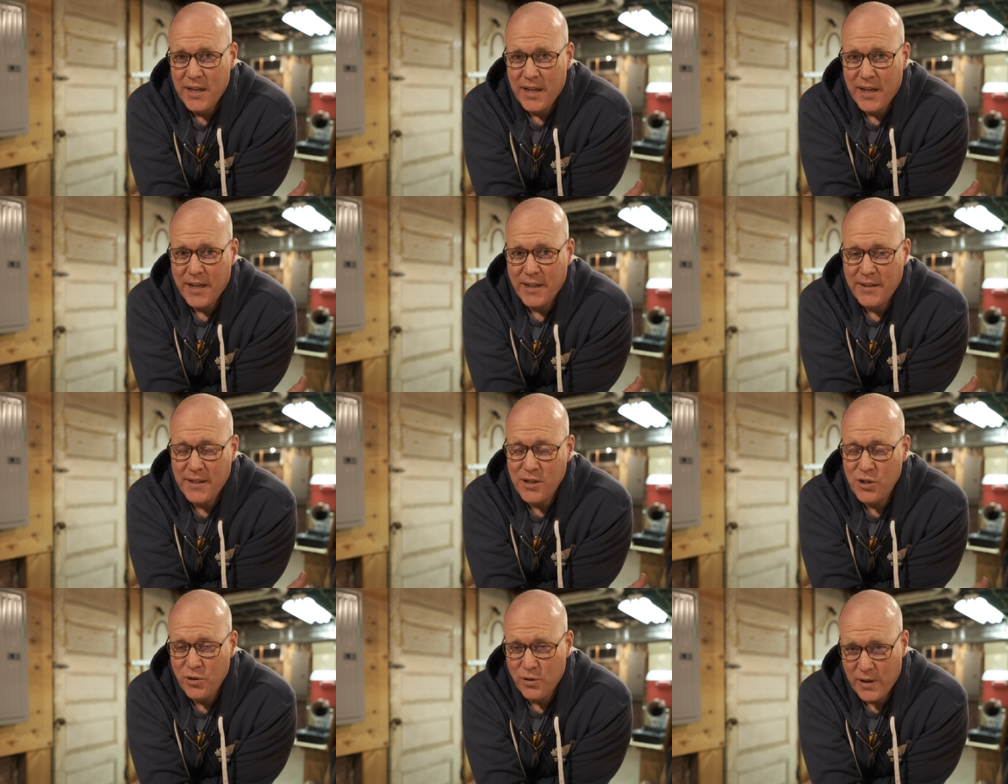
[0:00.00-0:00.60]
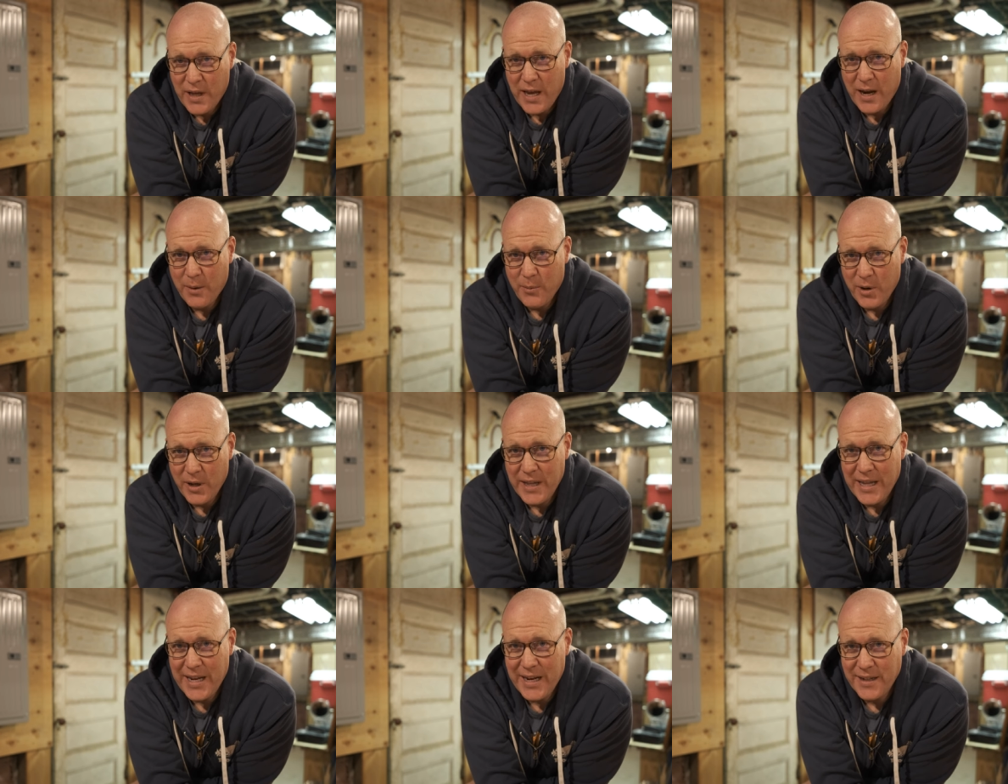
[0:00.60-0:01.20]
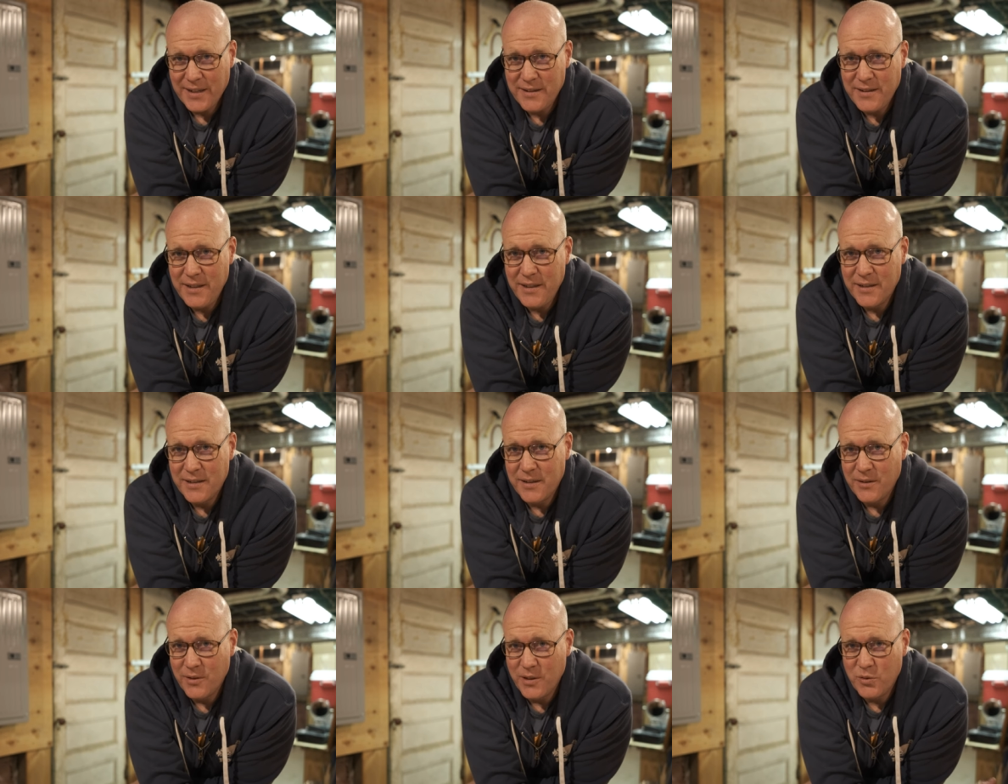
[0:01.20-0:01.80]
uh, digital camera in that XT
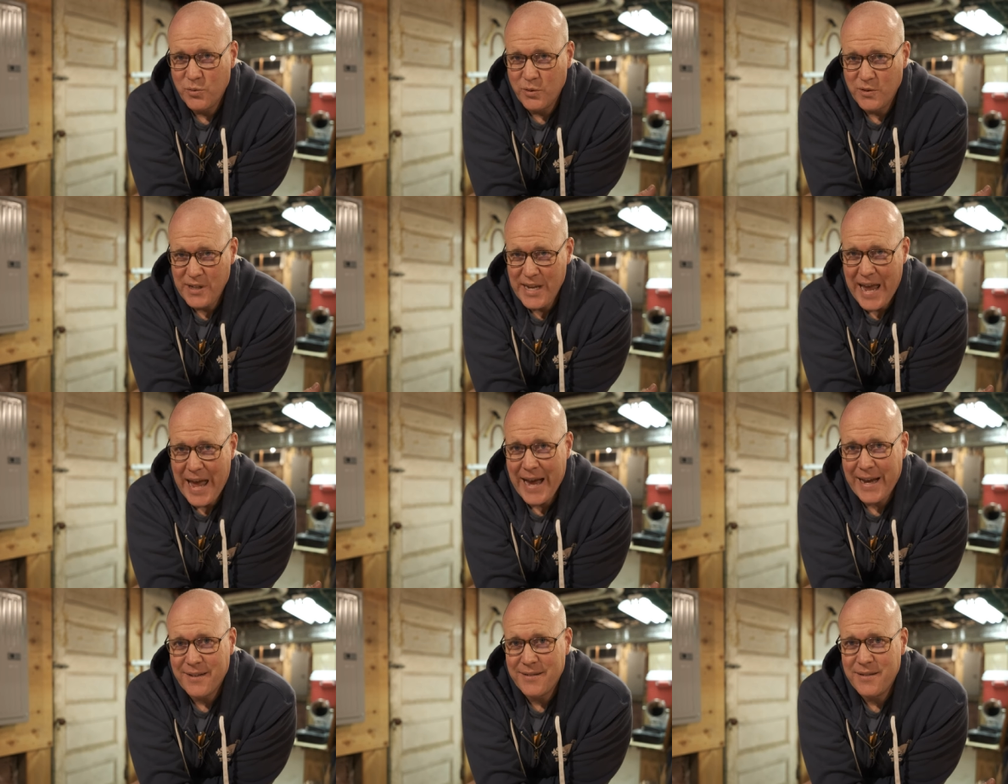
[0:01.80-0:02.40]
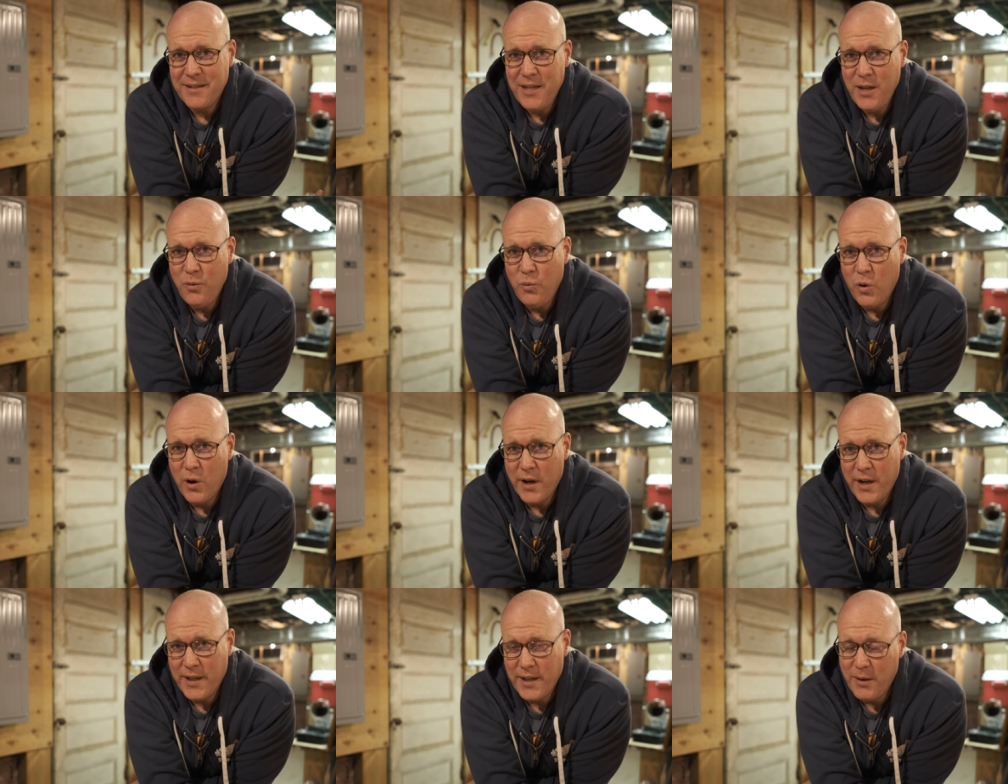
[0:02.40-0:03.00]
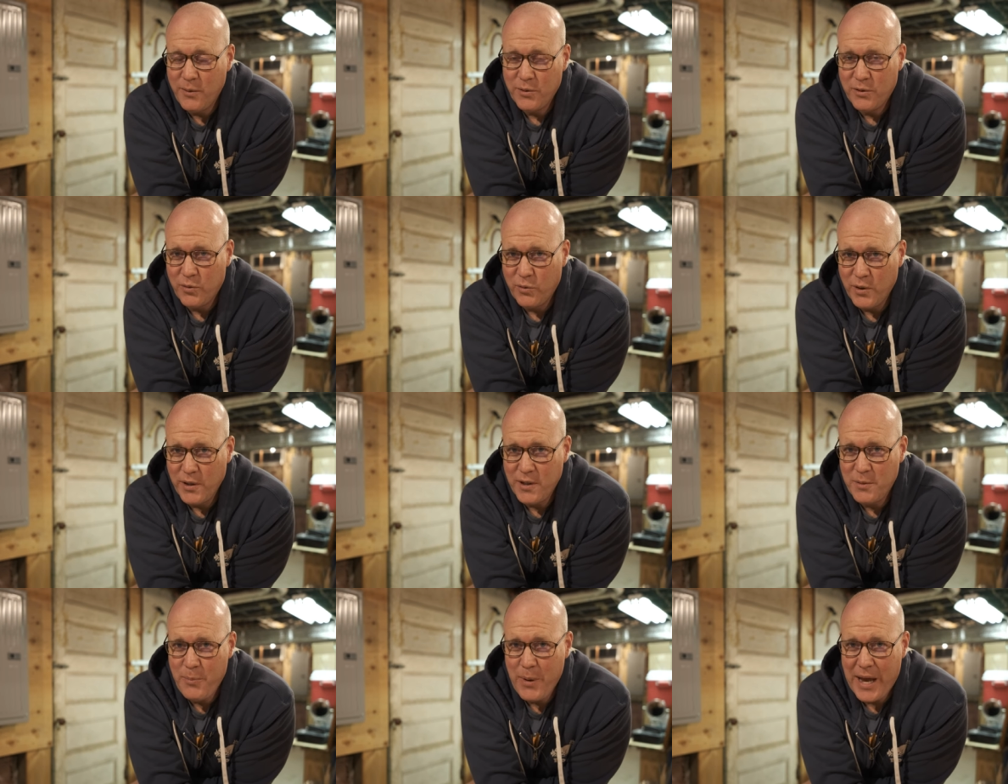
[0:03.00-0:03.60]
series was the XT1, and that was
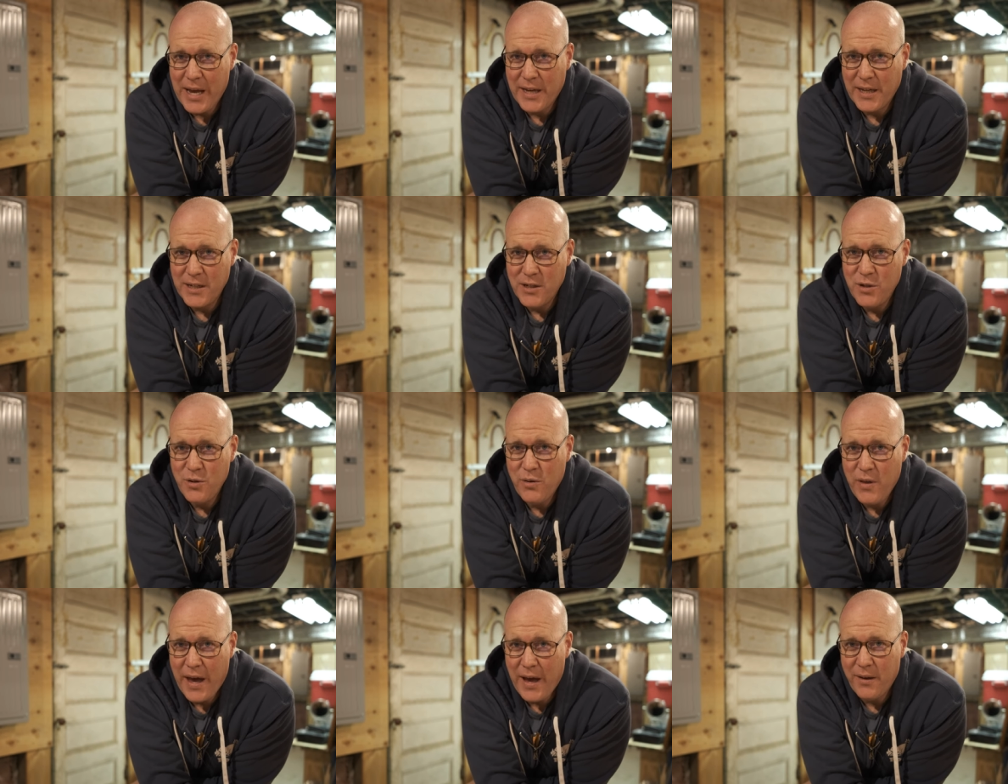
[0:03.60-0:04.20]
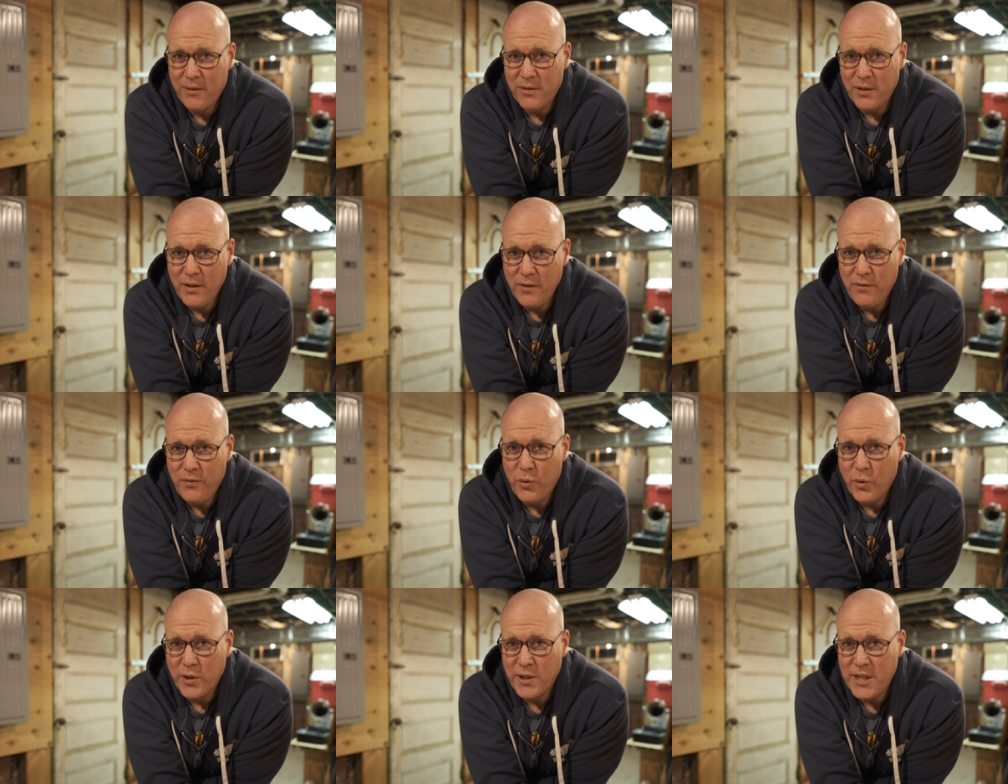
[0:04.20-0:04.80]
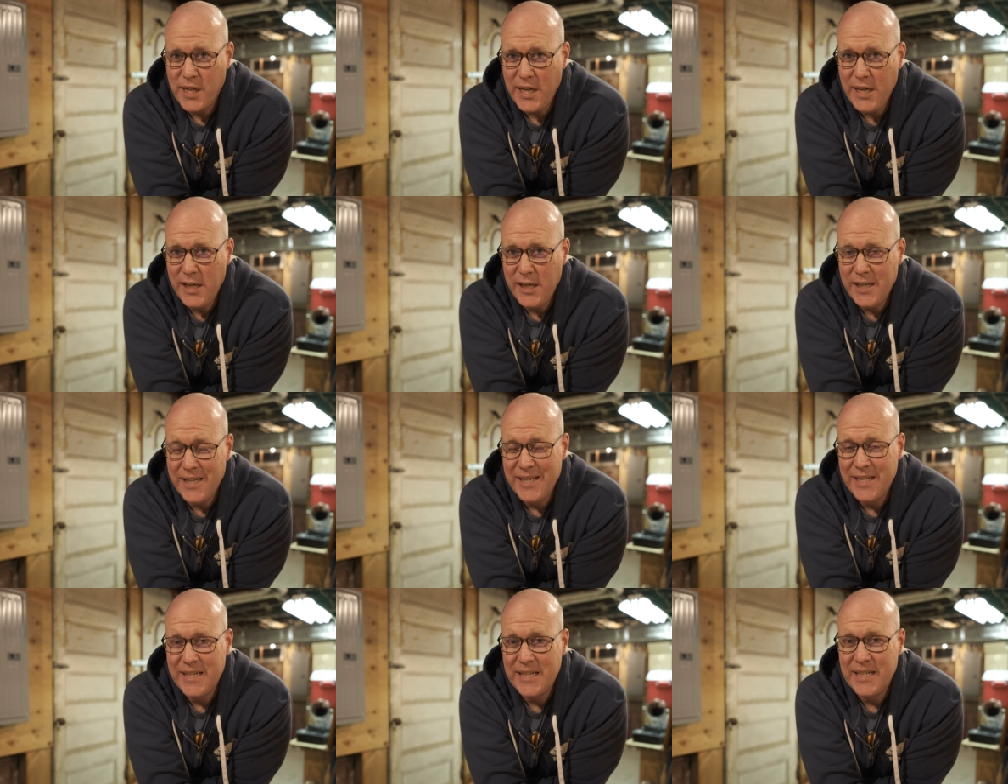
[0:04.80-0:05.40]
released back in
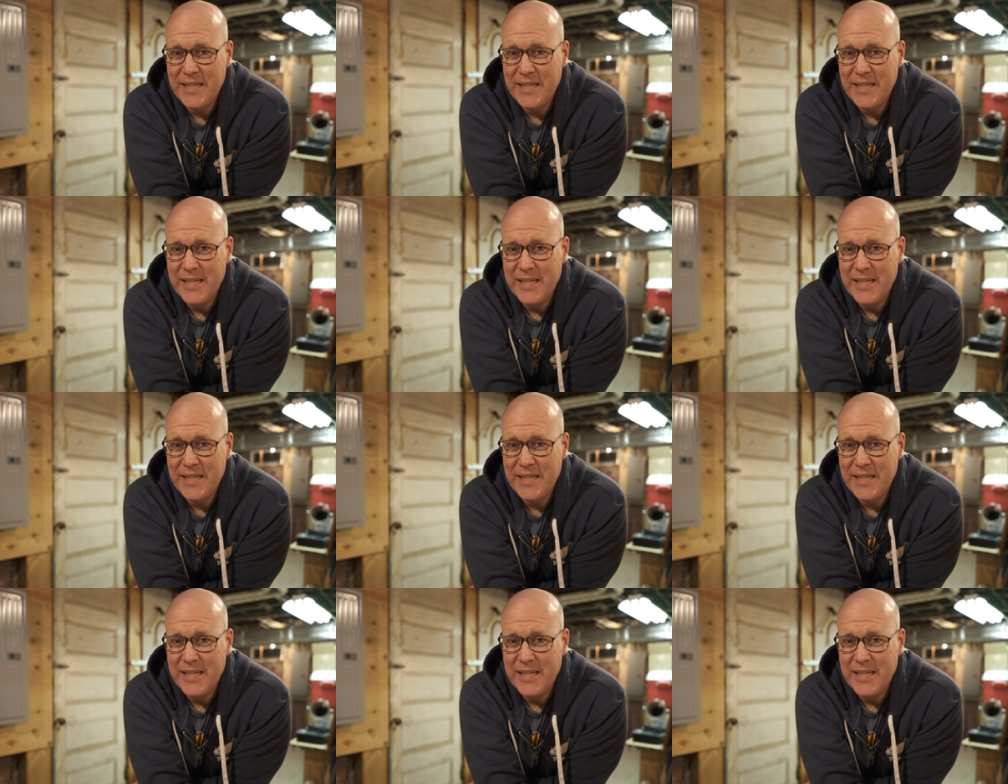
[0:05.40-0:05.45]
2014.